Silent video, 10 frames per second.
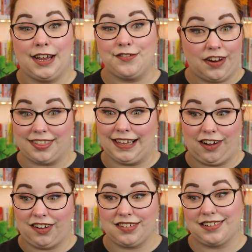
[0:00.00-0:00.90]
If nothing
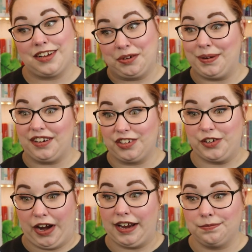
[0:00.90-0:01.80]
else, it's gonna be a good
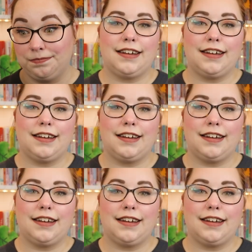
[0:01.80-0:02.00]
cry.